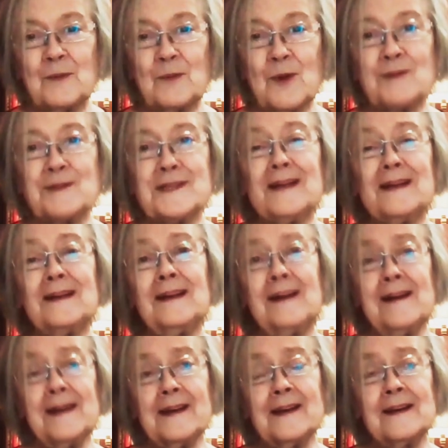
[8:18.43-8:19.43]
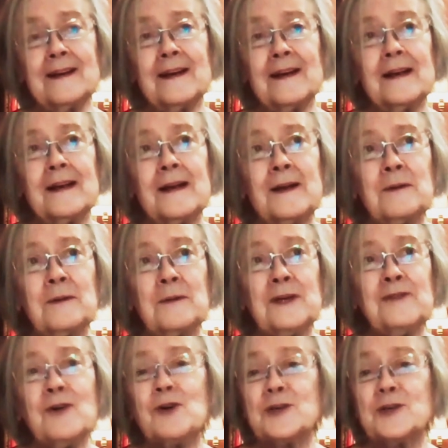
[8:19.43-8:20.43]
What was it like? Well,
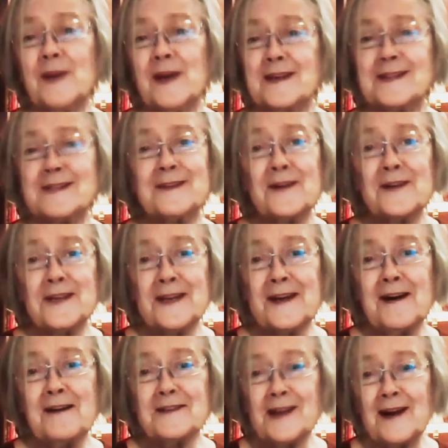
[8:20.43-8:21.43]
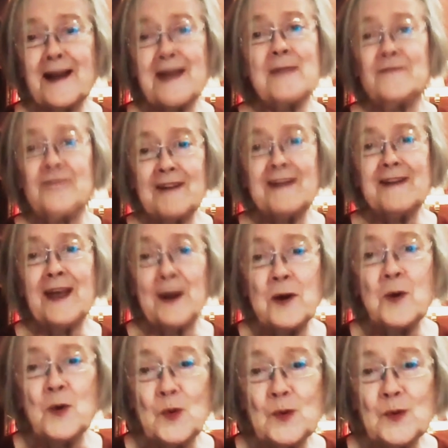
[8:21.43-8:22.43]
of course, when I started out, I am very
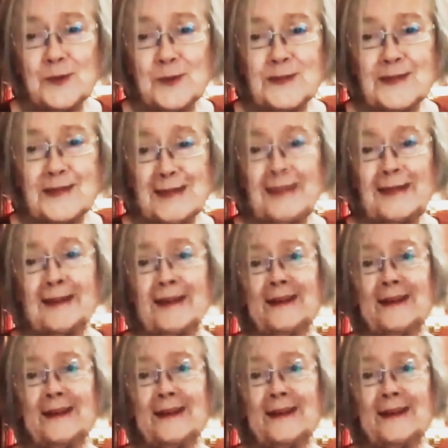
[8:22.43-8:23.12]
old, you see,